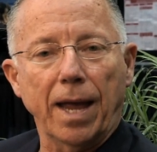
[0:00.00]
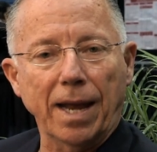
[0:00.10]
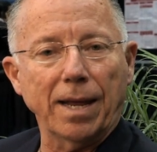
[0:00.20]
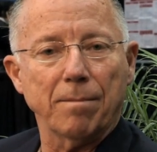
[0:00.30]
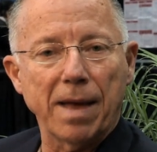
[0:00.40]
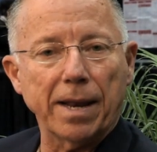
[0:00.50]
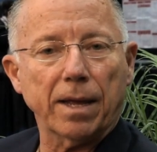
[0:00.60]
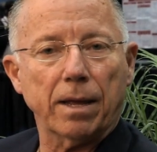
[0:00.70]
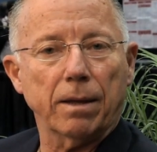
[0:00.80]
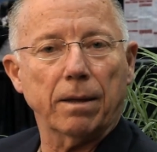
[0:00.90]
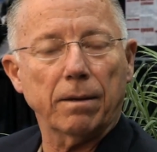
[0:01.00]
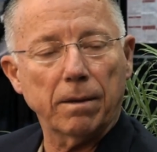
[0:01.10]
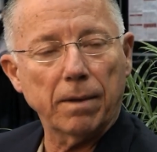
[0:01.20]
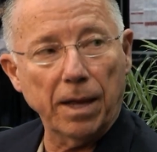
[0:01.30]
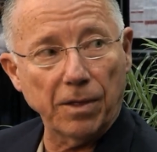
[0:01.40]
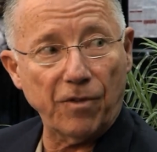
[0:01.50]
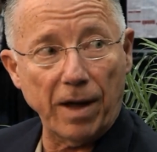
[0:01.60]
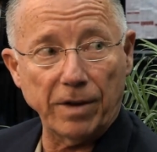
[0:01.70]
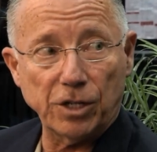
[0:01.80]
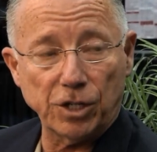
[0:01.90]
antiemetic in the
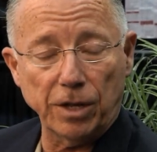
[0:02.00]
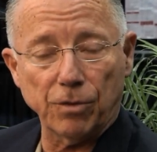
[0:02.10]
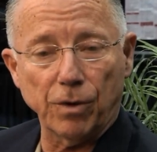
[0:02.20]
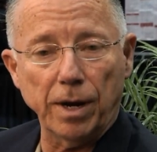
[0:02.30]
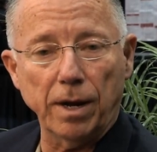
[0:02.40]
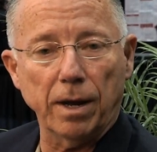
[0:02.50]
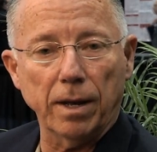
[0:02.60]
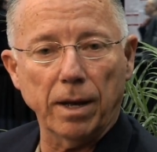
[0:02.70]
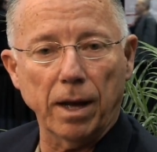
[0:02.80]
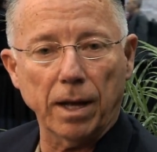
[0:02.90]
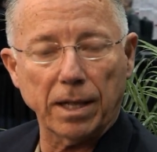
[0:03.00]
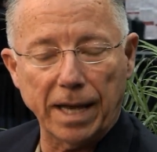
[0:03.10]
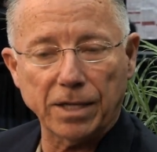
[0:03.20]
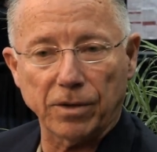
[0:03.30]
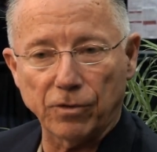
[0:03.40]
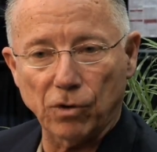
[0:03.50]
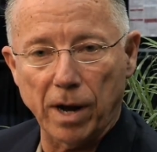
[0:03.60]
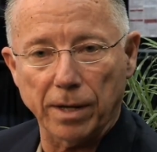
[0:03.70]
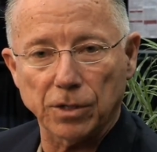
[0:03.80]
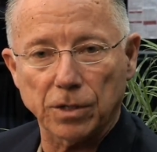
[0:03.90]
5-HT3 uh, class of
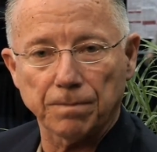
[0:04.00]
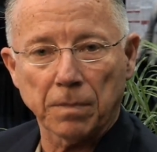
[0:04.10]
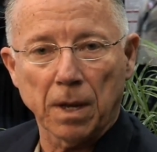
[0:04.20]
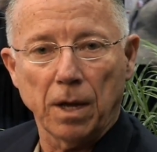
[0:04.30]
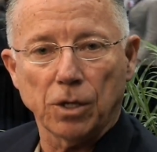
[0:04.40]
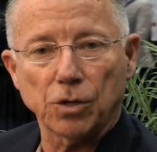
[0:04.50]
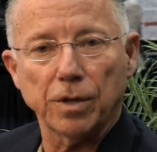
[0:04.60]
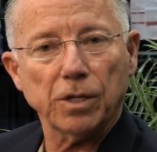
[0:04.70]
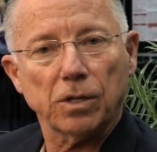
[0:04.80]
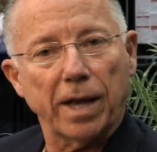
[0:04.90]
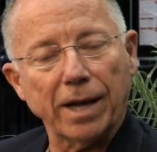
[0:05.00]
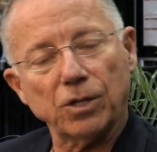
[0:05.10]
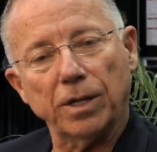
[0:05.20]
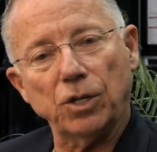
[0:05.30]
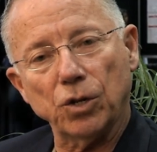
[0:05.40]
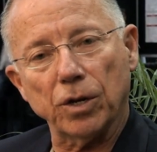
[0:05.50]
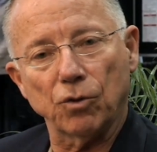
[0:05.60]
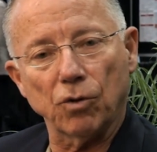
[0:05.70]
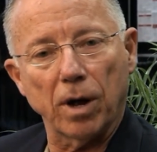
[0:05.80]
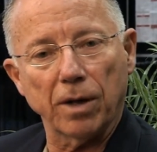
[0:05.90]
drugs. So this actually took
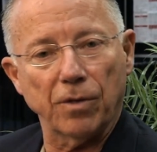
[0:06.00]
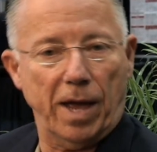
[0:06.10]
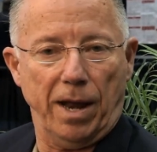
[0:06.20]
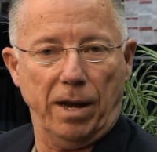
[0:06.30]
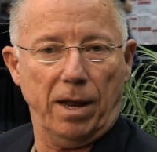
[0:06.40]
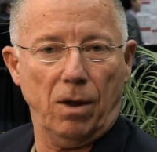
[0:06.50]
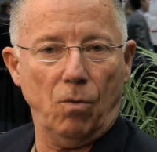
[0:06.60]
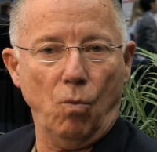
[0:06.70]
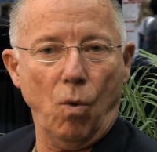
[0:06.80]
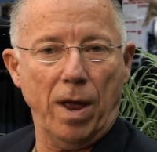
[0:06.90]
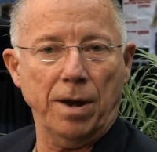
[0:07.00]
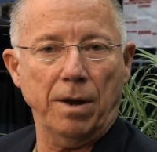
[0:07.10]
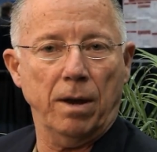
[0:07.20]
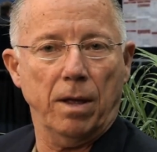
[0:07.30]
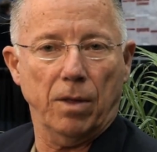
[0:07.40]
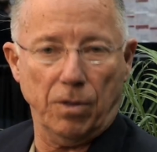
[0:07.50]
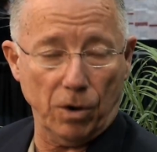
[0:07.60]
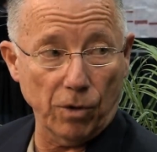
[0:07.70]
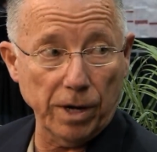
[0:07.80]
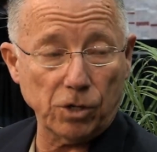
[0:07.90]
a drug that when
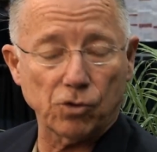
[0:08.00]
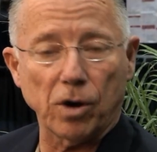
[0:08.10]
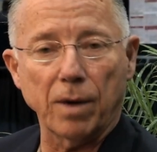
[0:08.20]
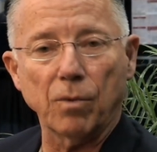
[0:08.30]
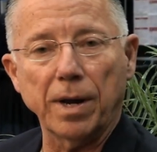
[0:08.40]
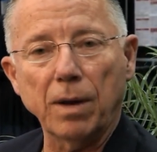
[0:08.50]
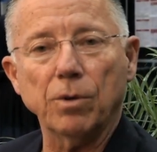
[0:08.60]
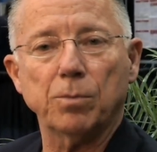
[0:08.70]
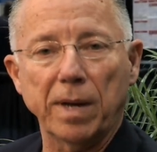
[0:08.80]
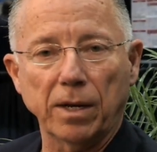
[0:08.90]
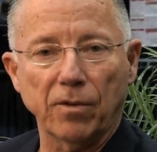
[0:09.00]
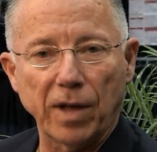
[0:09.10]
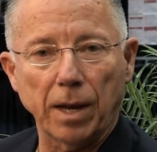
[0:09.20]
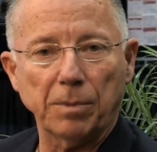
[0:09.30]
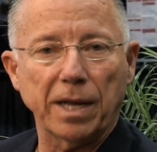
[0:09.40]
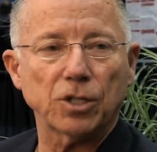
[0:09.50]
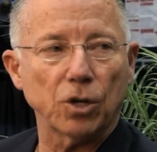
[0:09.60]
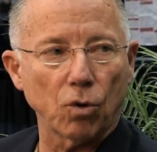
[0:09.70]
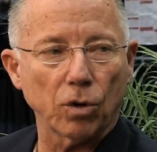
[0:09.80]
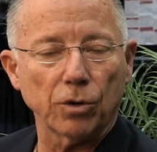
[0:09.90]
the granisetron, when it was being developed as
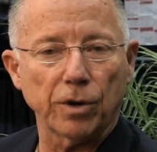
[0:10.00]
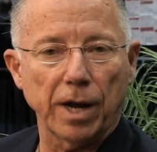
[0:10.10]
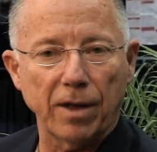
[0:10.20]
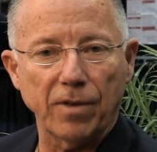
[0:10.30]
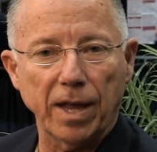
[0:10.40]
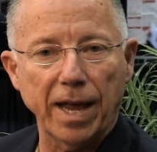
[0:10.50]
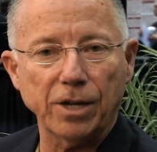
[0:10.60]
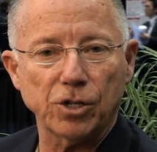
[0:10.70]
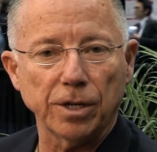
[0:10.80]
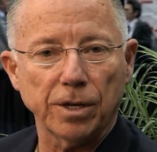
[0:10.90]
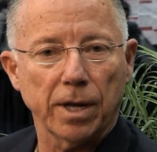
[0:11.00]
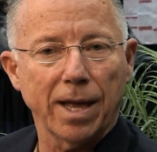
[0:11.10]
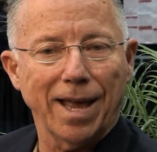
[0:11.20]
an oral or an IV agent,